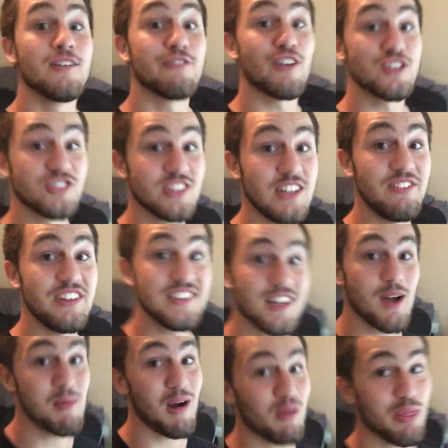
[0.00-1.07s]
First TV
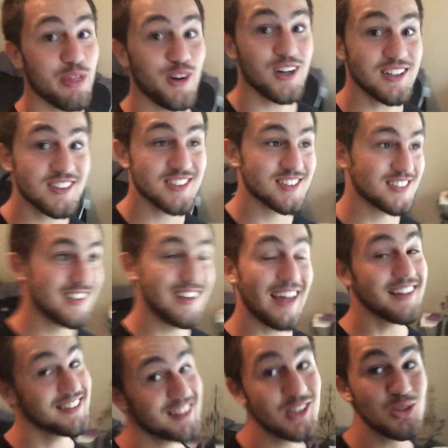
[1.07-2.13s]
timeout thoughts,
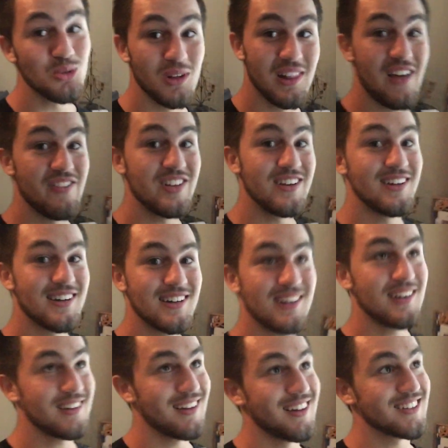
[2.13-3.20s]
19-11,
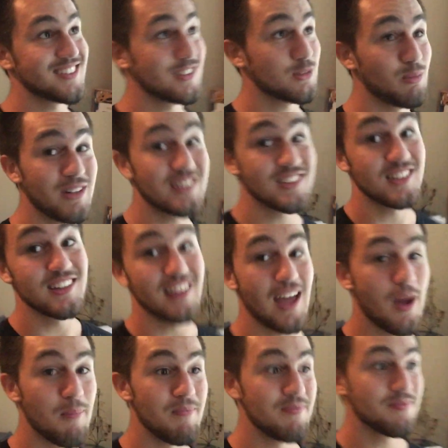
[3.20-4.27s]
6 minutes into the
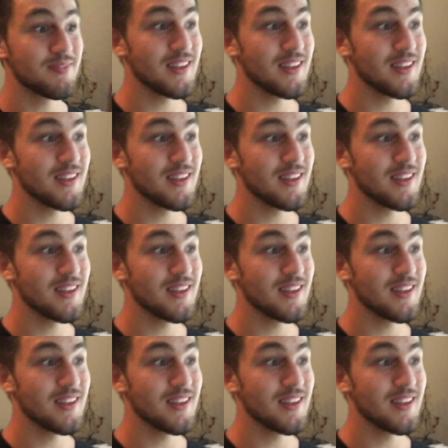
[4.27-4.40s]
game.